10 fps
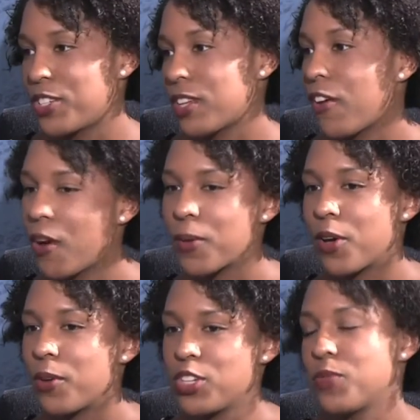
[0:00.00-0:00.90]
She's like, oh, I'm gonna
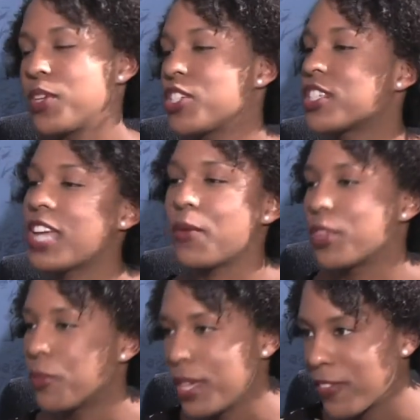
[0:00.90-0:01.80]
go with you, but she stayed
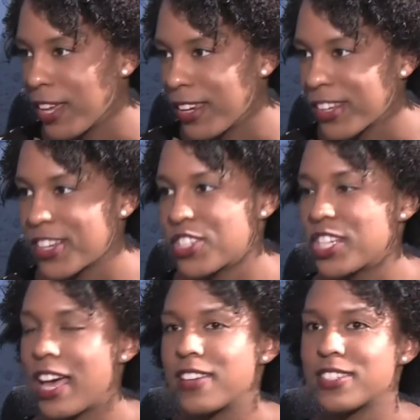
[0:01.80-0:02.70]
with the weave-in because
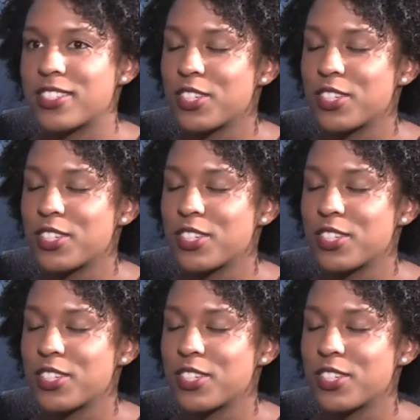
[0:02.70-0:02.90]
she has,